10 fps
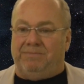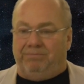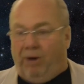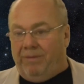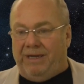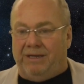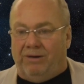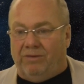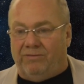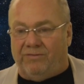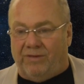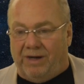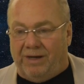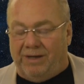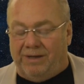bombing of
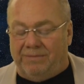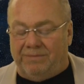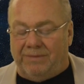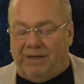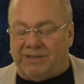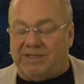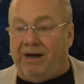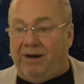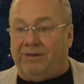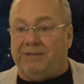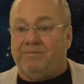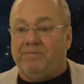Assad.